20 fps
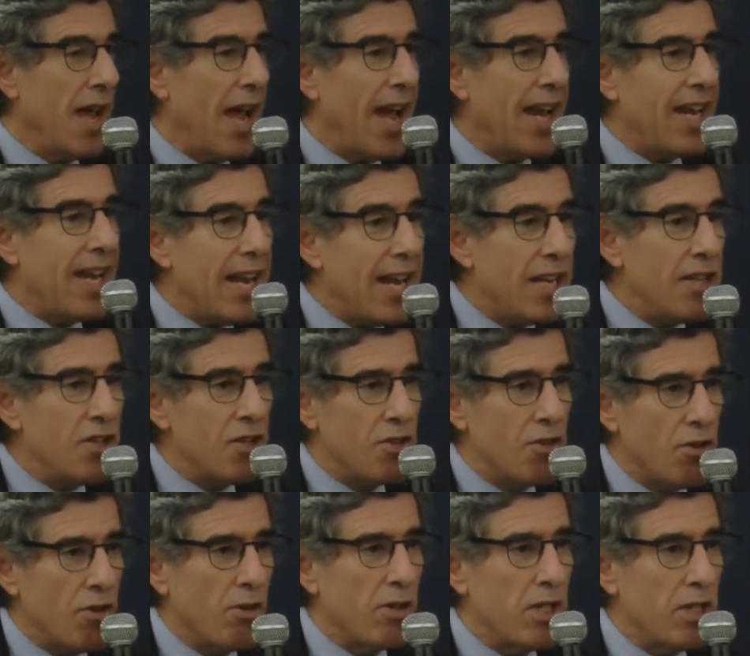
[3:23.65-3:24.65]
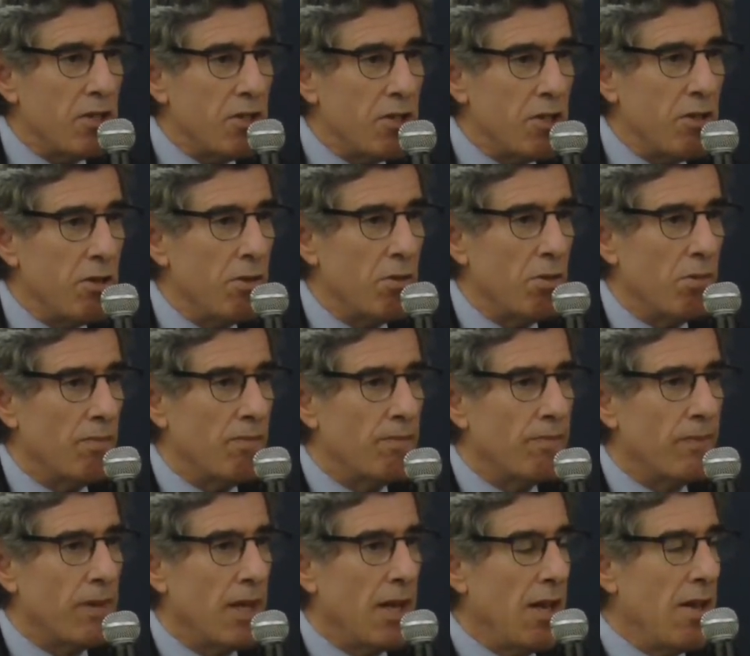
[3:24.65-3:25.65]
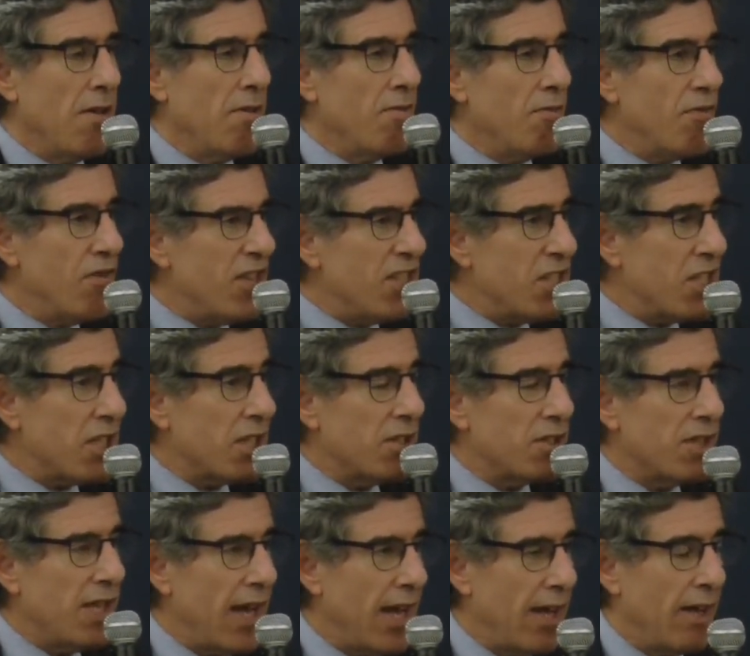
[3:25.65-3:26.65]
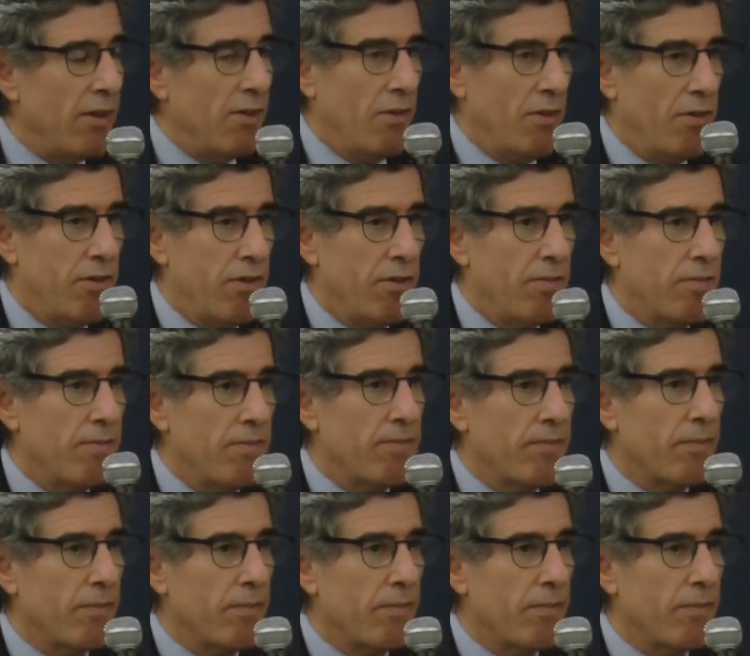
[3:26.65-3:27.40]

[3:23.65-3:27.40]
at age 32, physical health,